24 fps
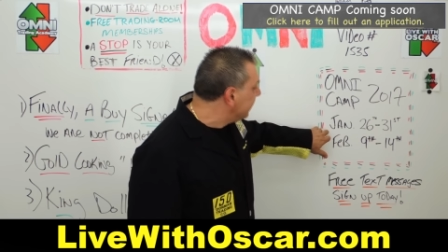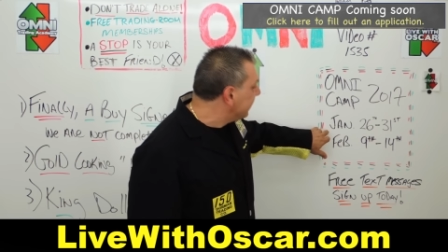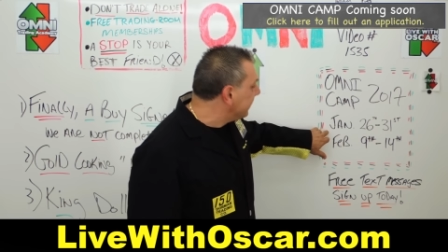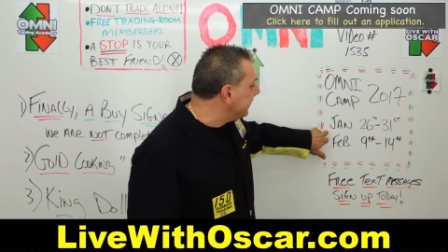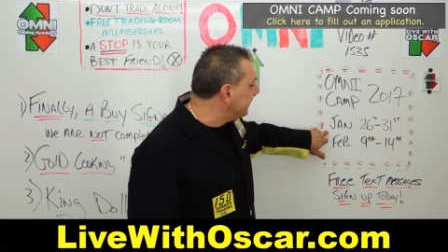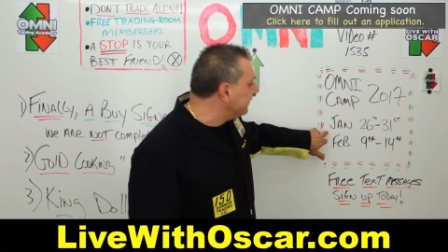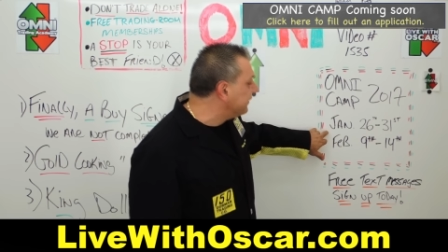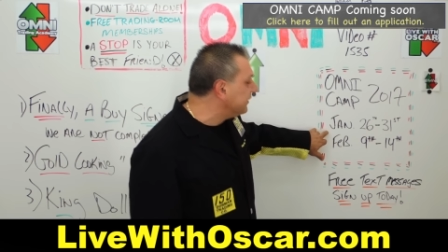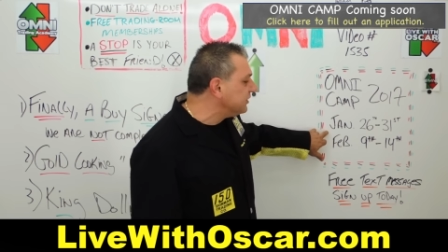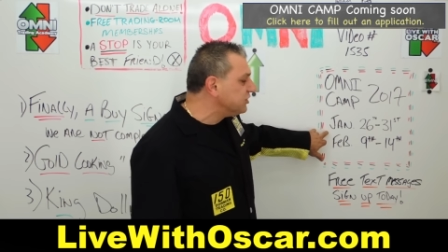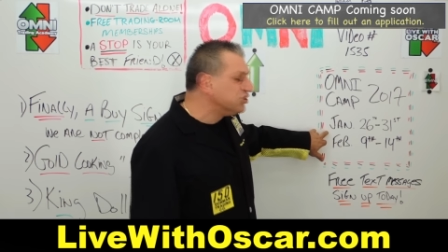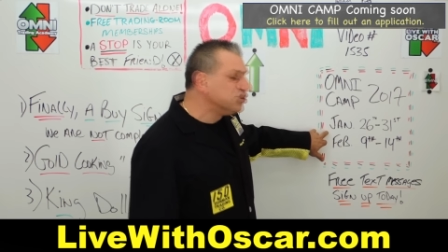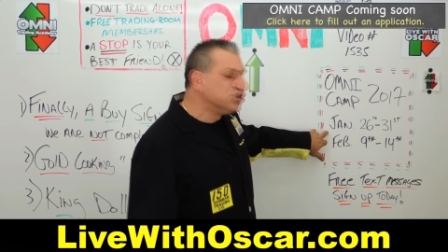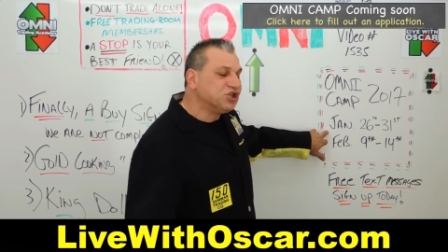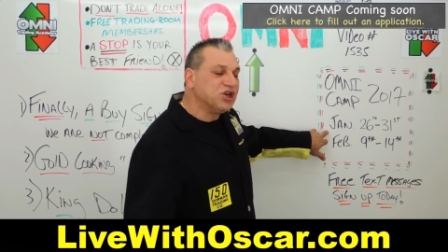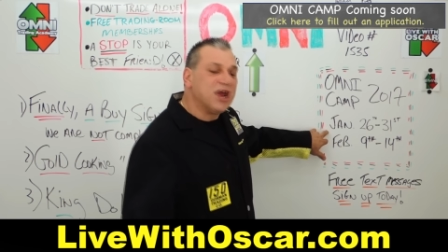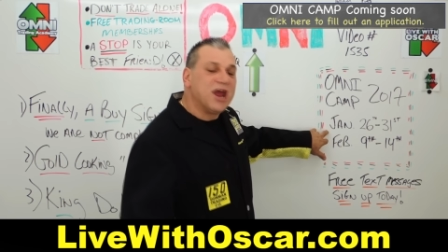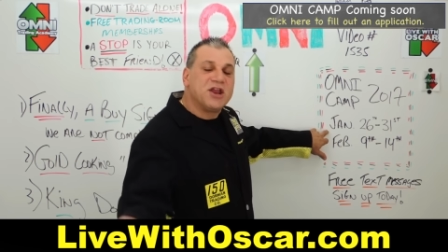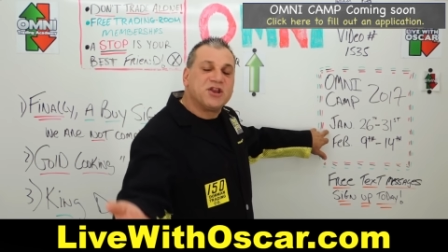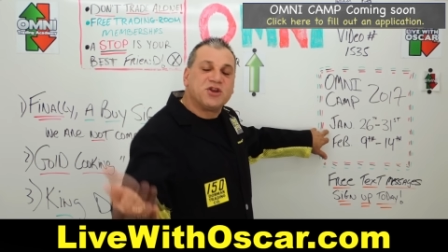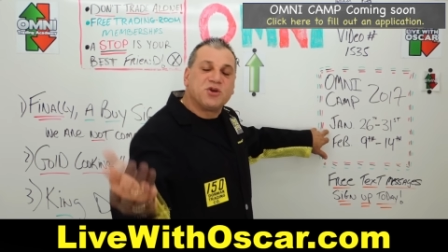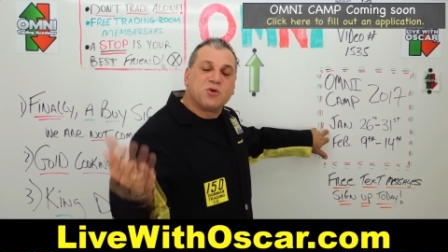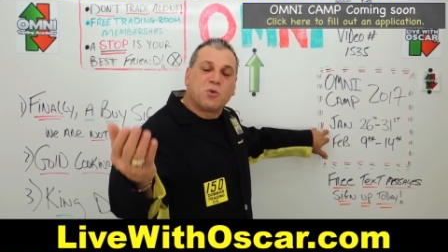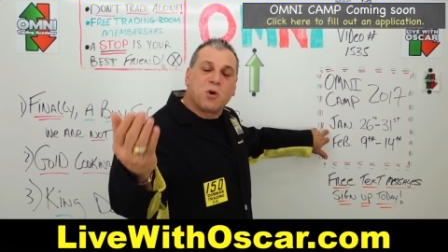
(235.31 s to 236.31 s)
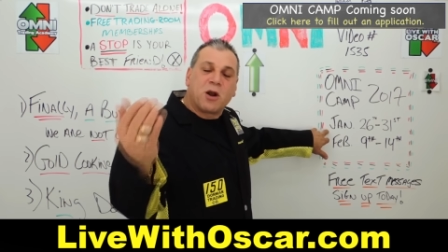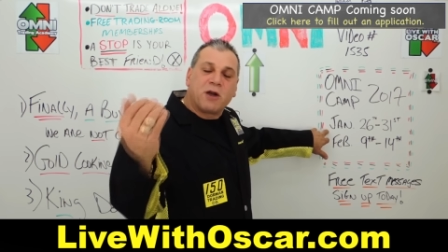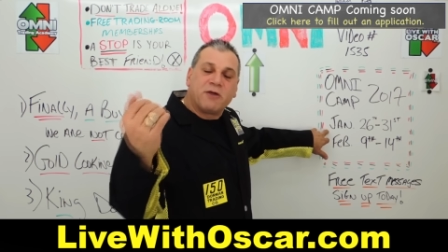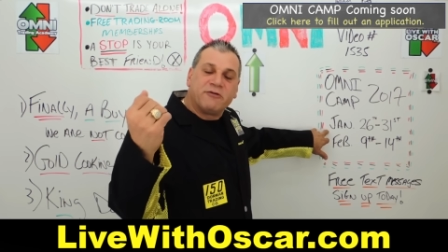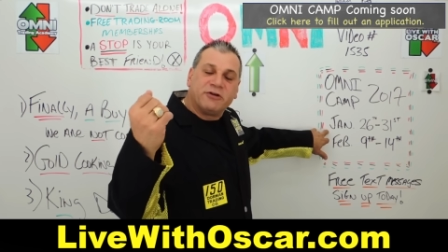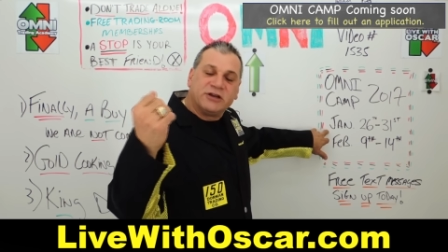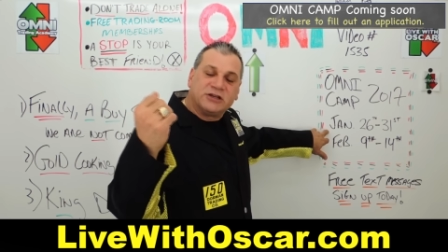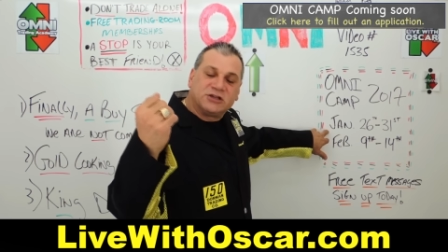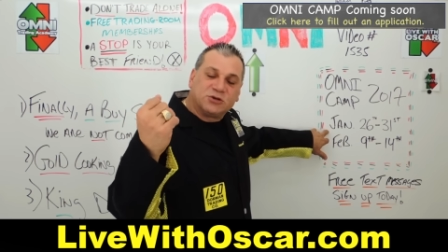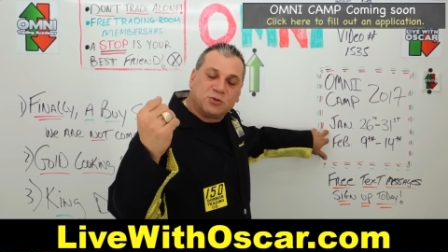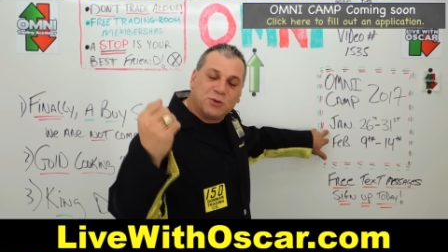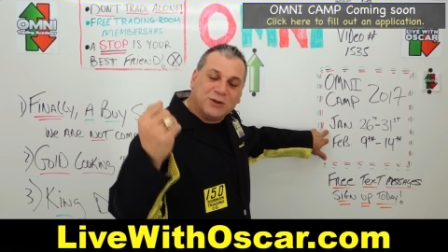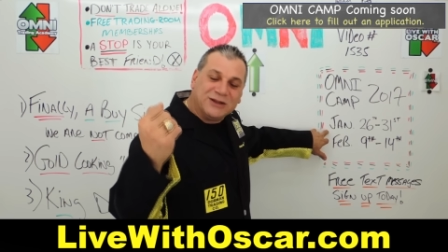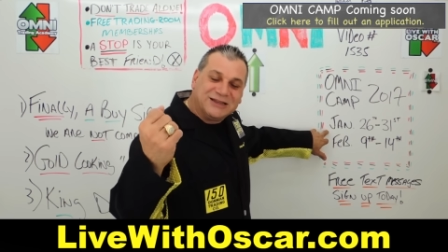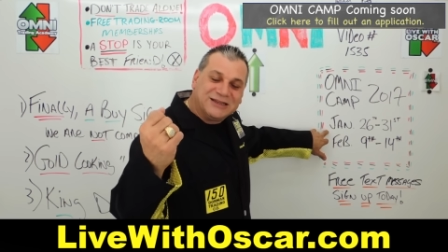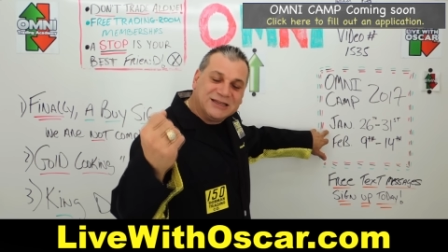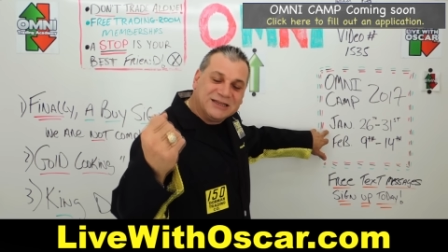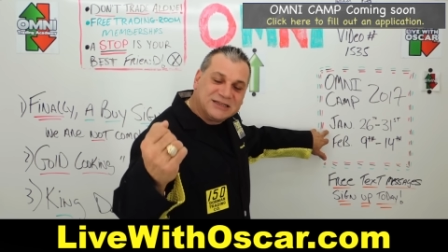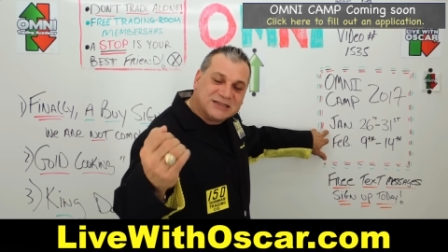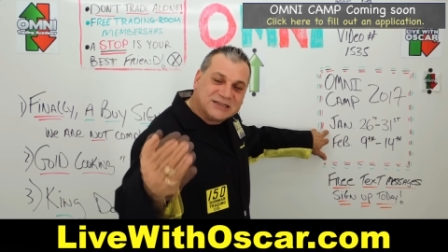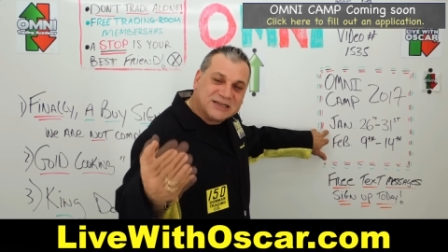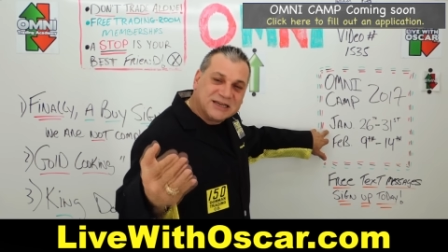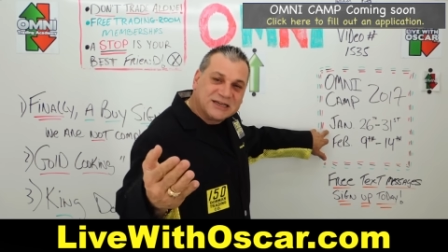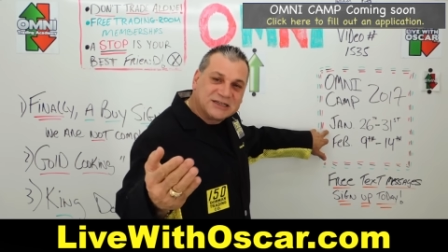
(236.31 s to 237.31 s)
either January
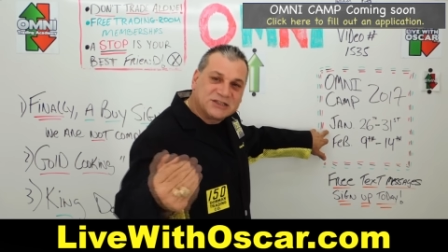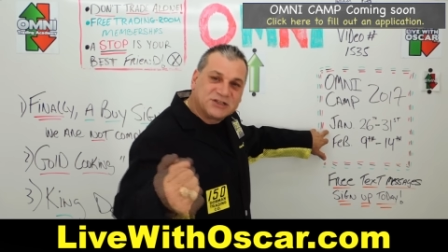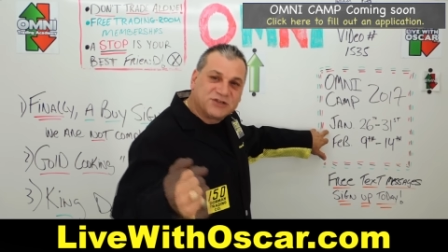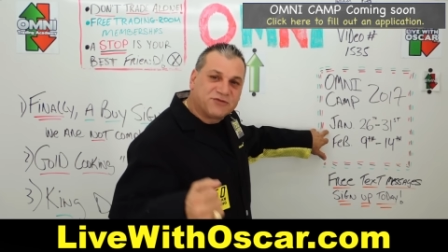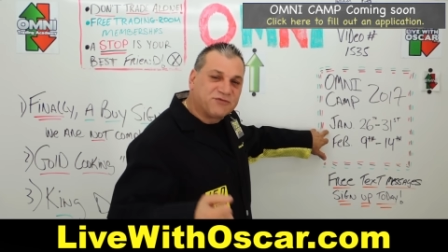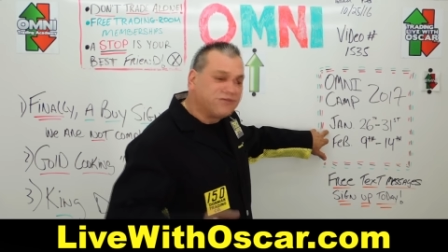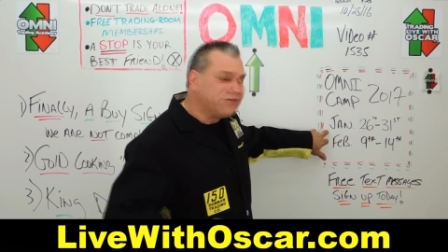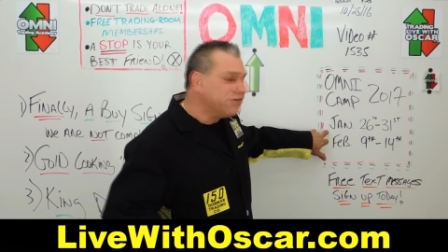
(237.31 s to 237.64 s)
twenty-sixth